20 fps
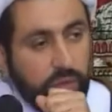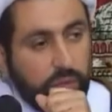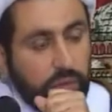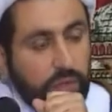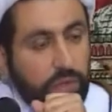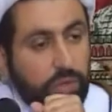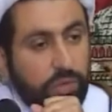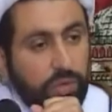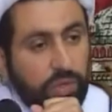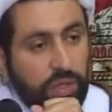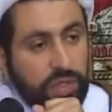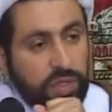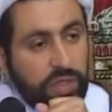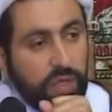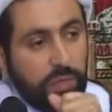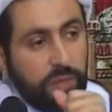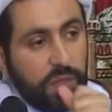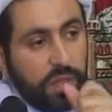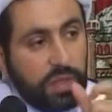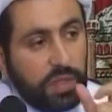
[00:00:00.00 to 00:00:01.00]
New
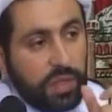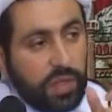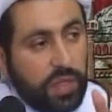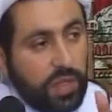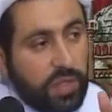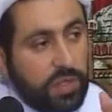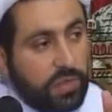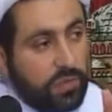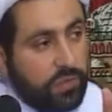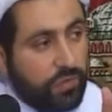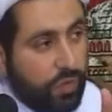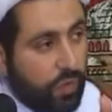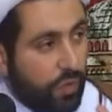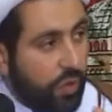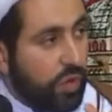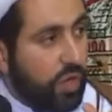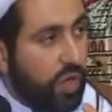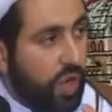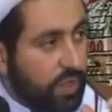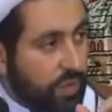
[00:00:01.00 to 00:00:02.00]
Testament is
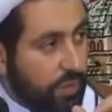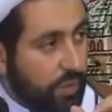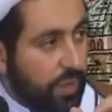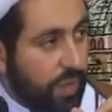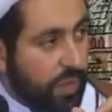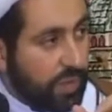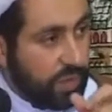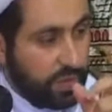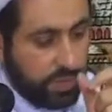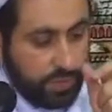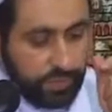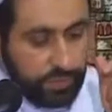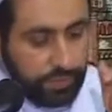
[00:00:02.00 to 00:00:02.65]
4 Gospels.